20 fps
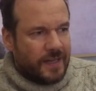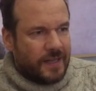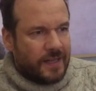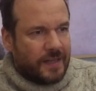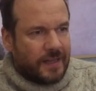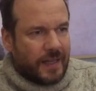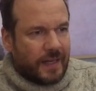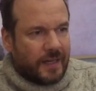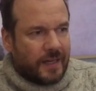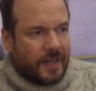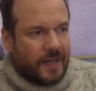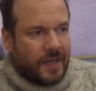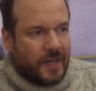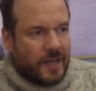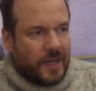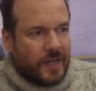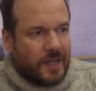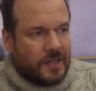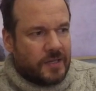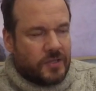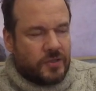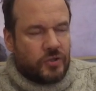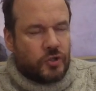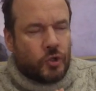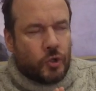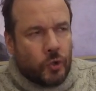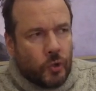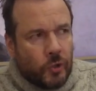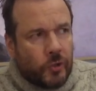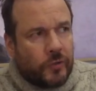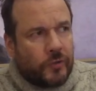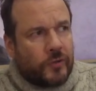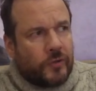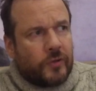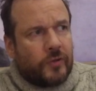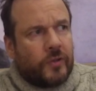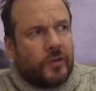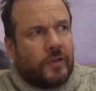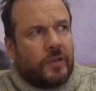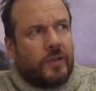like, truth,
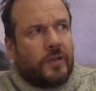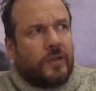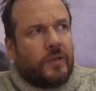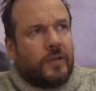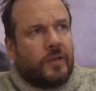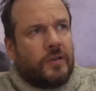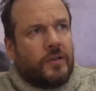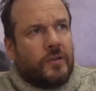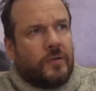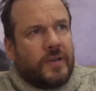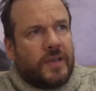you know,